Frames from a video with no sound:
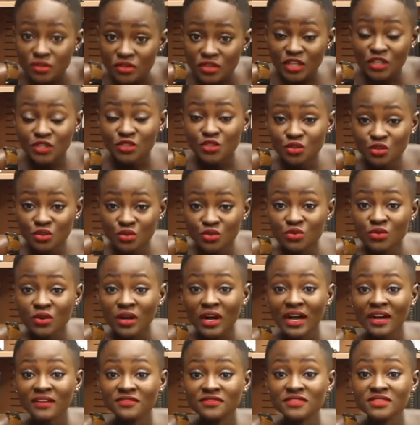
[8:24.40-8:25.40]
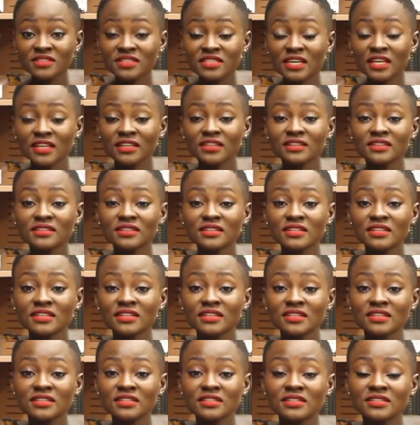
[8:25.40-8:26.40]
then you have to take
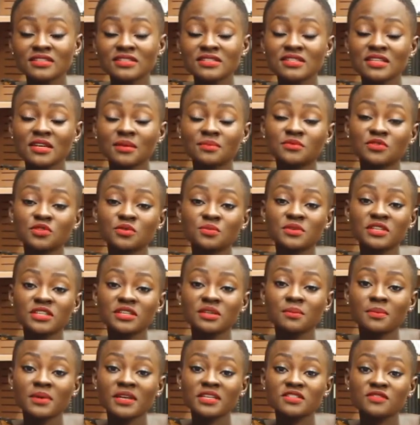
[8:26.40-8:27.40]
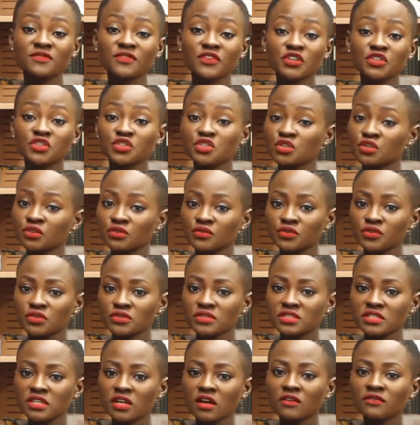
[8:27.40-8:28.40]
the the step to be the best version of
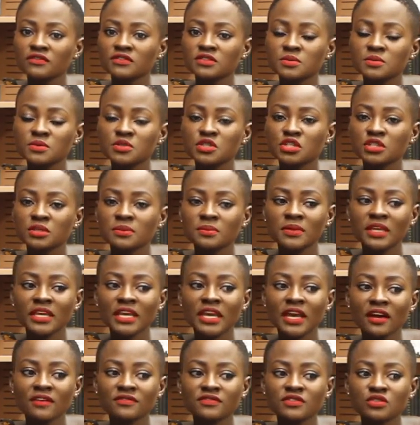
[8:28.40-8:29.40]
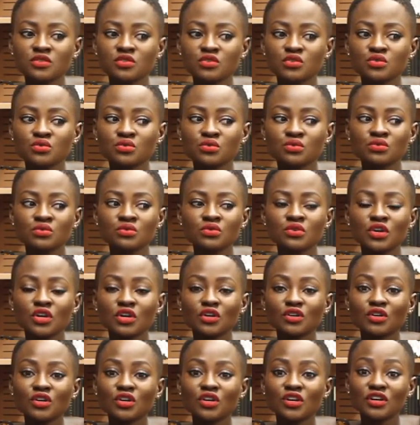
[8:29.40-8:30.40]
yourself. Especially me having two
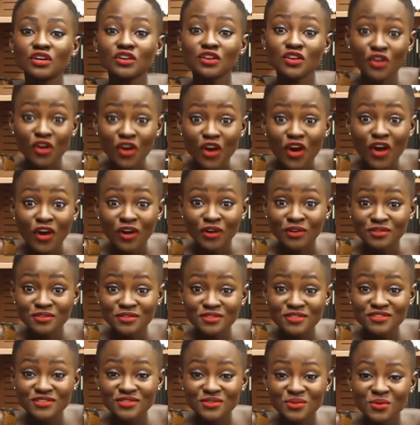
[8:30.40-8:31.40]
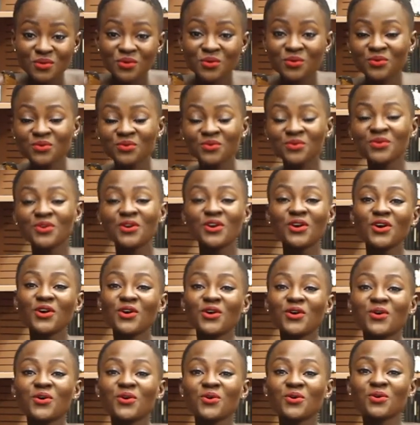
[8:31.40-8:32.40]
girls who
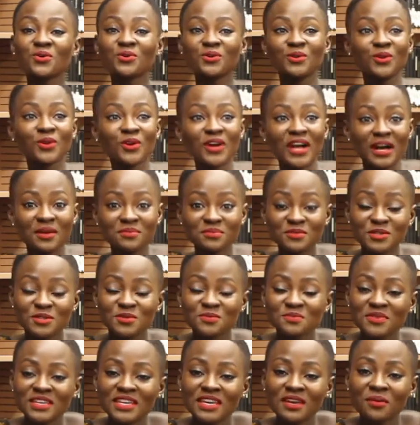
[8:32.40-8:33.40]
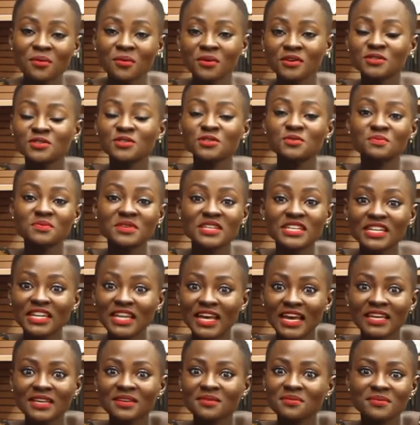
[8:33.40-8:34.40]
who look up to me and want to be
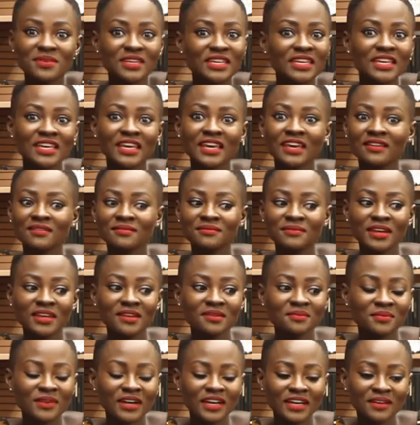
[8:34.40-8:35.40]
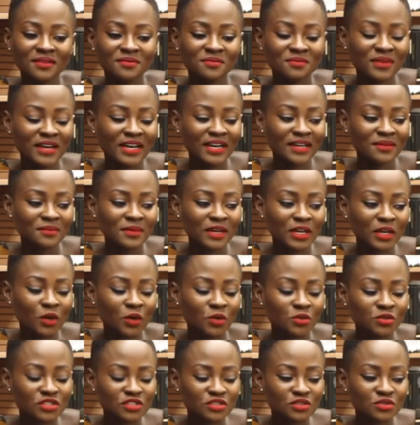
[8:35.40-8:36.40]
like me and, and my, my, my
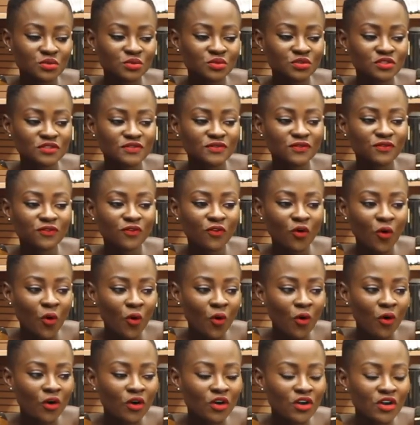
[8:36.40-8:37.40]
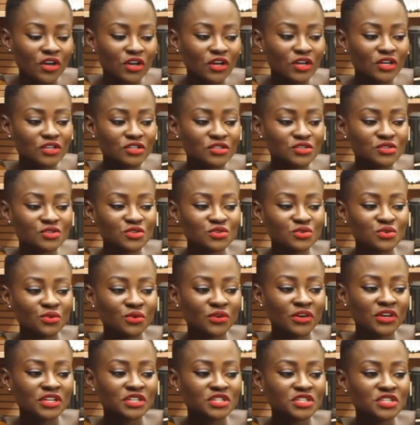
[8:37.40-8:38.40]
oldest who is four, mm-hmm.
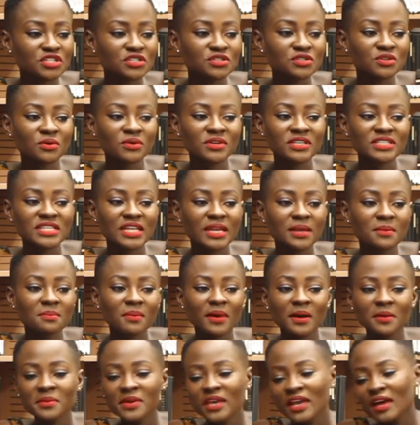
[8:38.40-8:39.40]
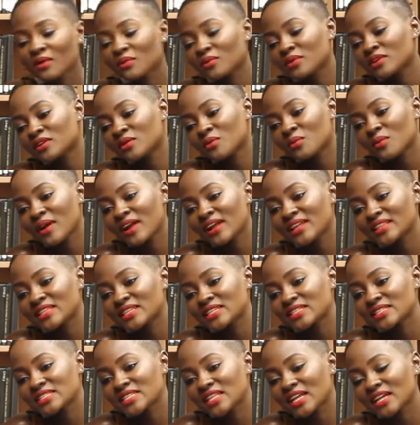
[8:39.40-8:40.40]
Zuri, she's always like, Mommy, I wanna wear
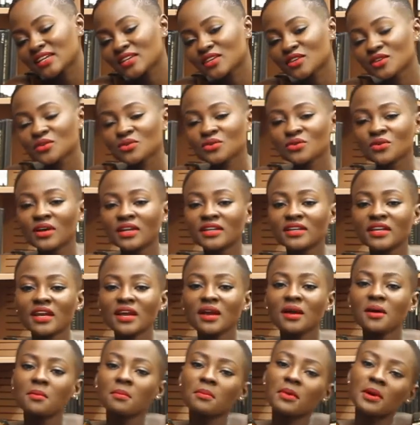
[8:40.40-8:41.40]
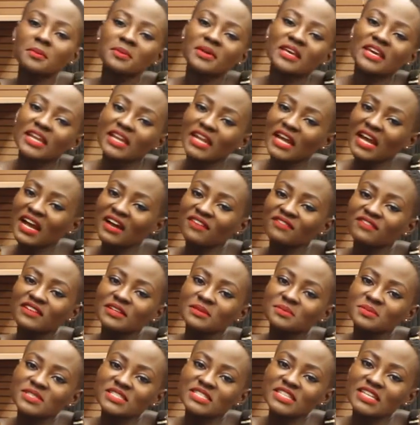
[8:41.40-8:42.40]
this like you and mommy can I have
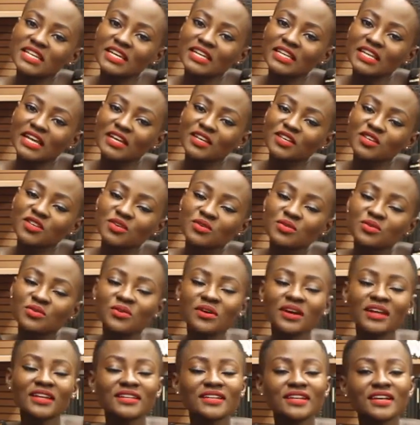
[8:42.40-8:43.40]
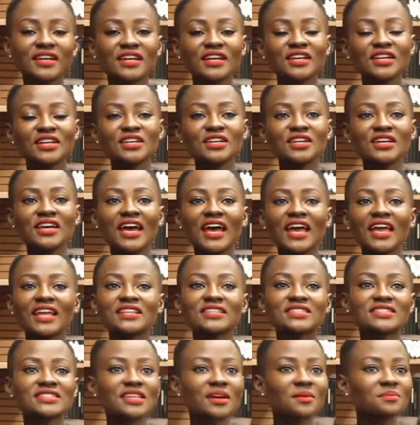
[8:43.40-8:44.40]
lipstick like you and
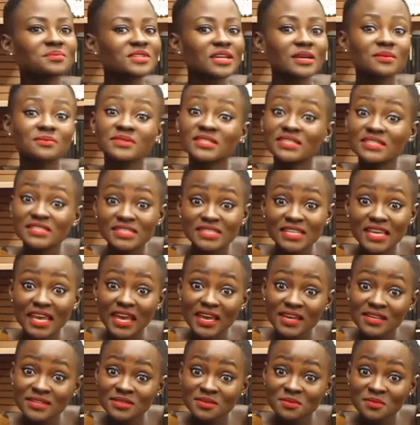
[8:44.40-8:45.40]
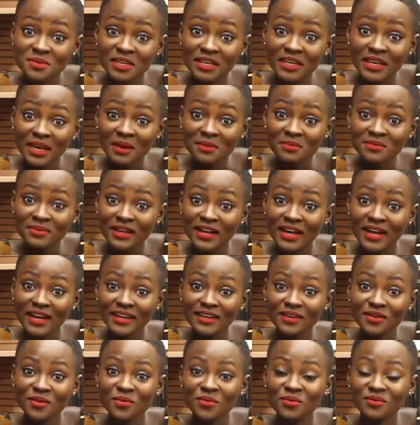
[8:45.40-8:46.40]
and it sometimes it scares me. I'm
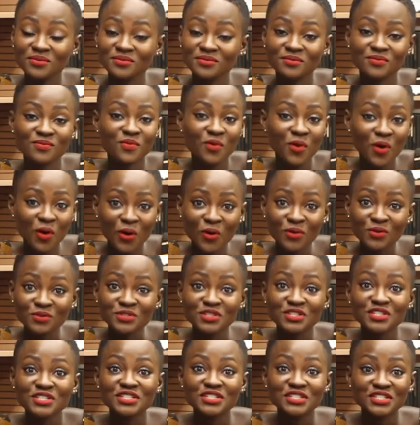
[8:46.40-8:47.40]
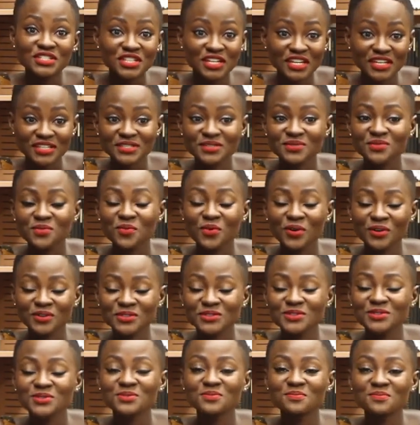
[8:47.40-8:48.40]
like, whoa, she just
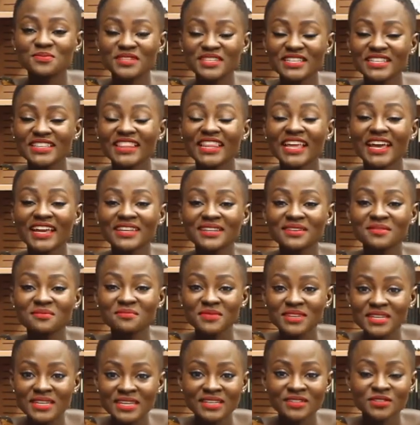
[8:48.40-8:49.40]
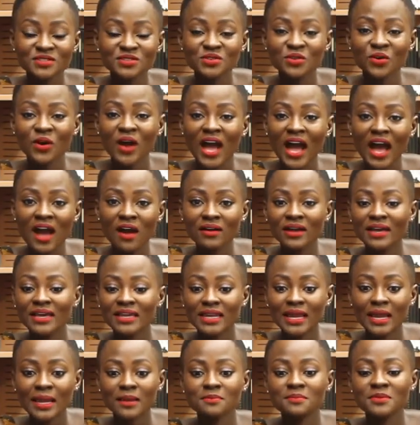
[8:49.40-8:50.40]
wants to be like me. So how
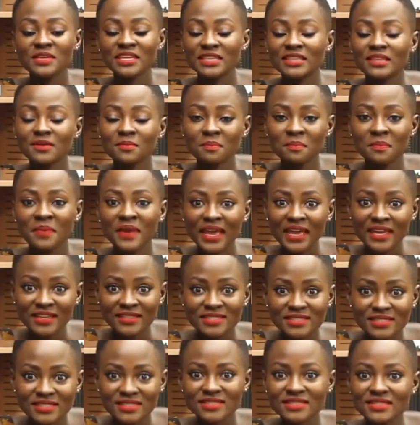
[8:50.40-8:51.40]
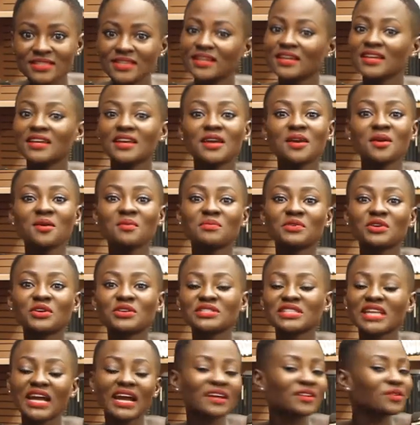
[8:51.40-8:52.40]
can I be the best? Mm-hmm.
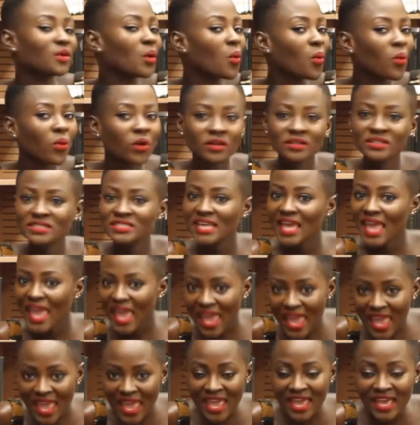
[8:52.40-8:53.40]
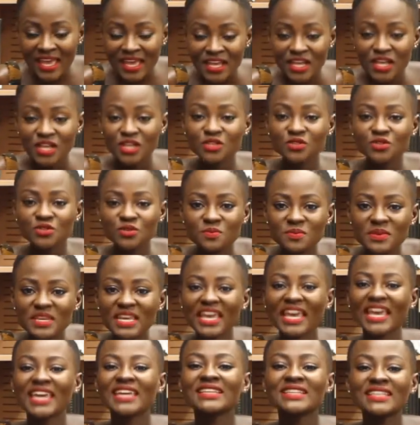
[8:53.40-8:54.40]
Because I don't want her to
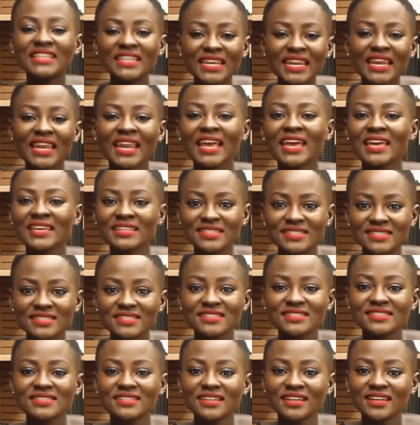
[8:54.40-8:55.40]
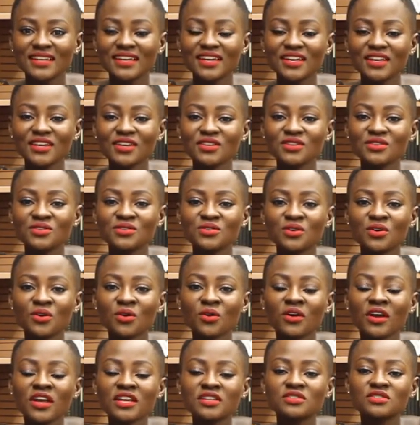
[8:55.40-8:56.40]
be any less, you
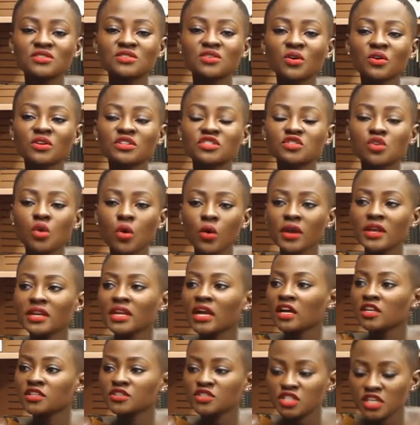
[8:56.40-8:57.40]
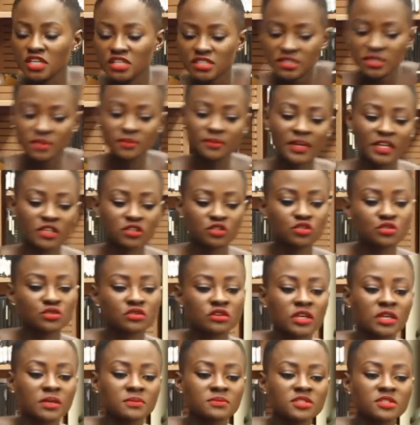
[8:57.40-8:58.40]
know. And so it's going out and chasing my
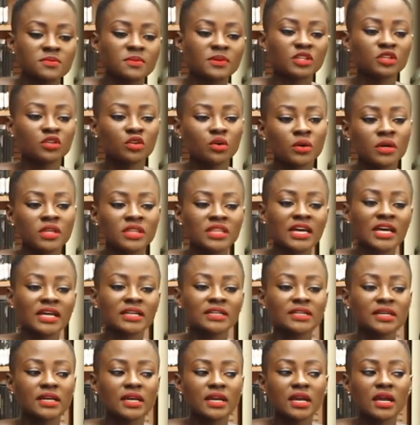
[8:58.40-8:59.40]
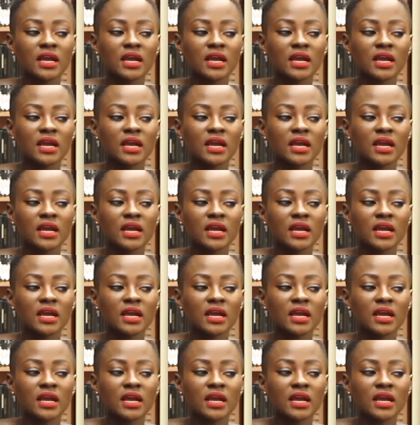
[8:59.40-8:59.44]
dreams, but knowing that